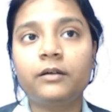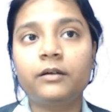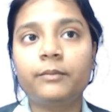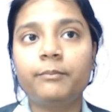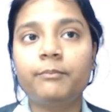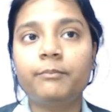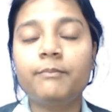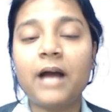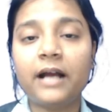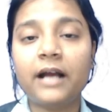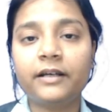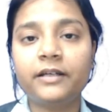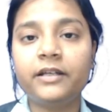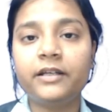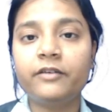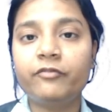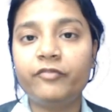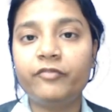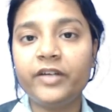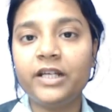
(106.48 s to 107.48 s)

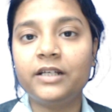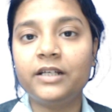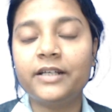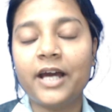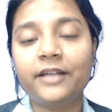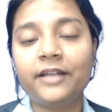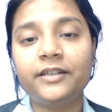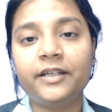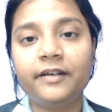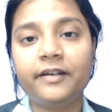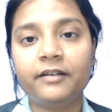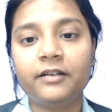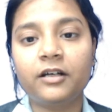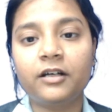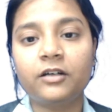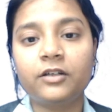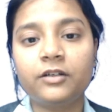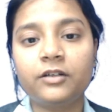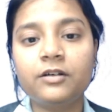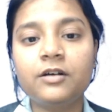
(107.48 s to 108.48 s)
magnetic field and the
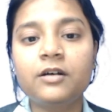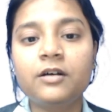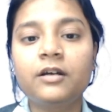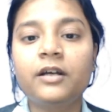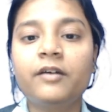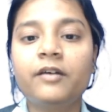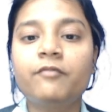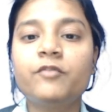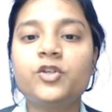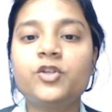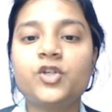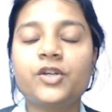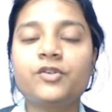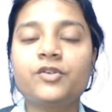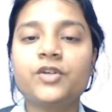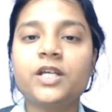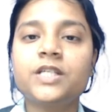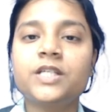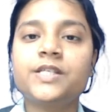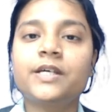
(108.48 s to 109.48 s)
conductor, which
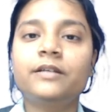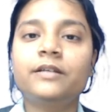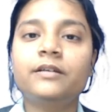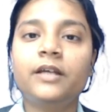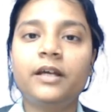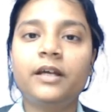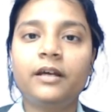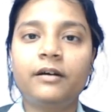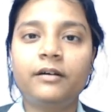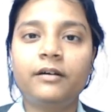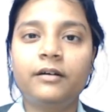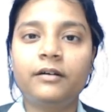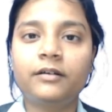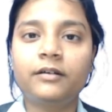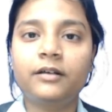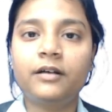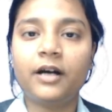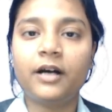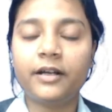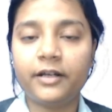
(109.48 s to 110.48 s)
generates an
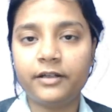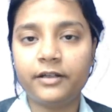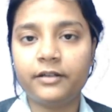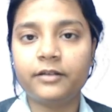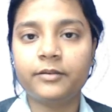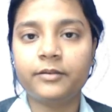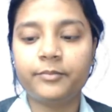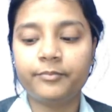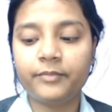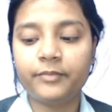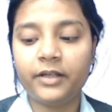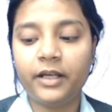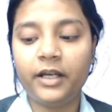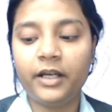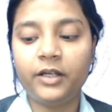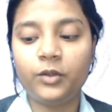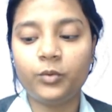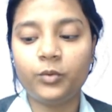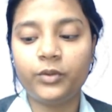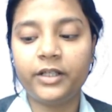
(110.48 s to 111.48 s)
current
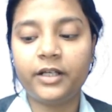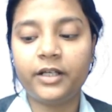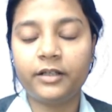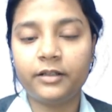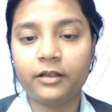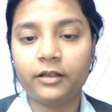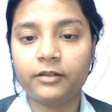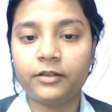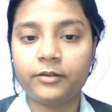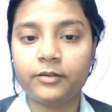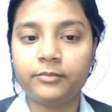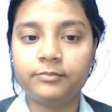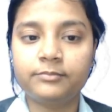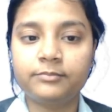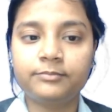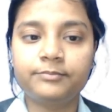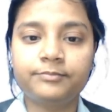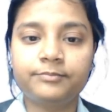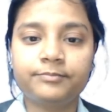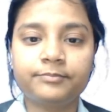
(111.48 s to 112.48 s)
into the conductor.
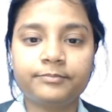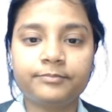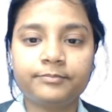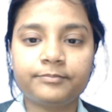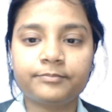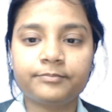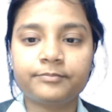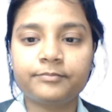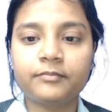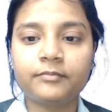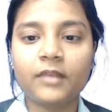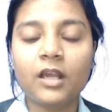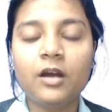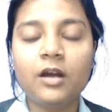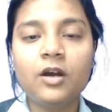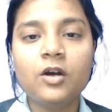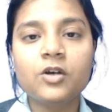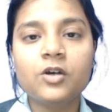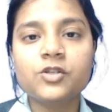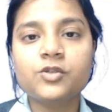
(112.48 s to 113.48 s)

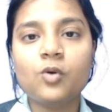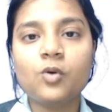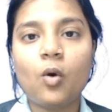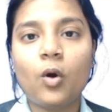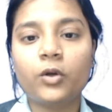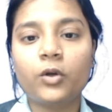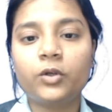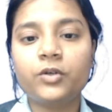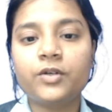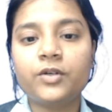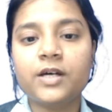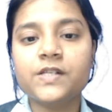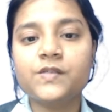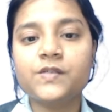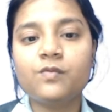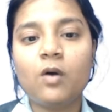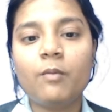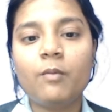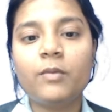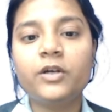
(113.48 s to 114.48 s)
So auto
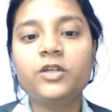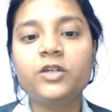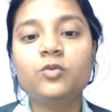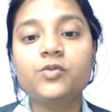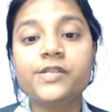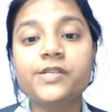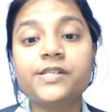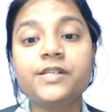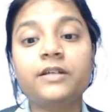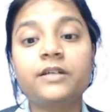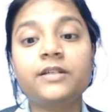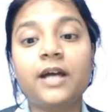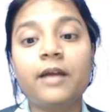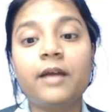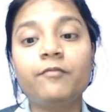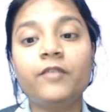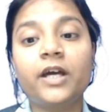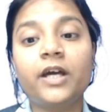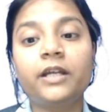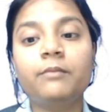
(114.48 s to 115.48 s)
transformer uses a
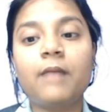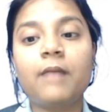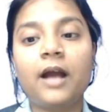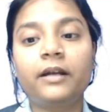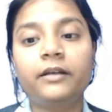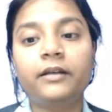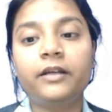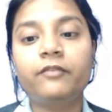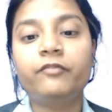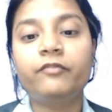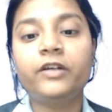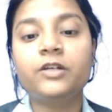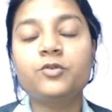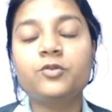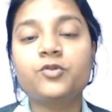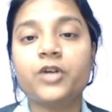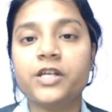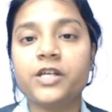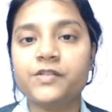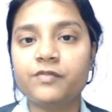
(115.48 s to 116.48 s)
time varying magnetic field to
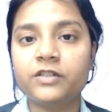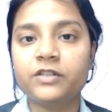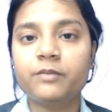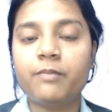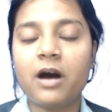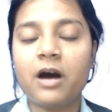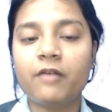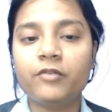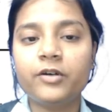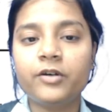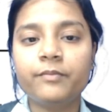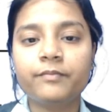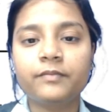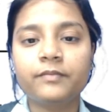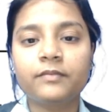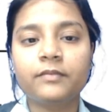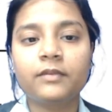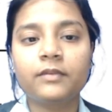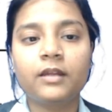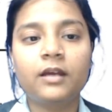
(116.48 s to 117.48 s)
transfer the power.
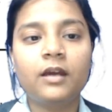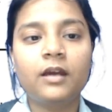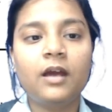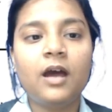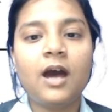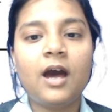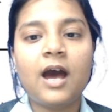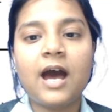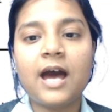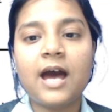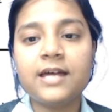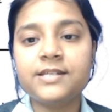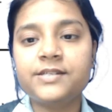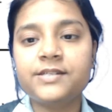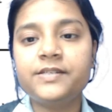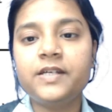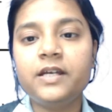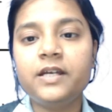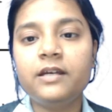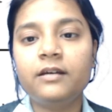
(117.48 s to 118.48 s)
As
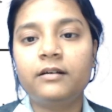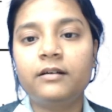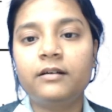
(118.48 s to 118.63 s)
the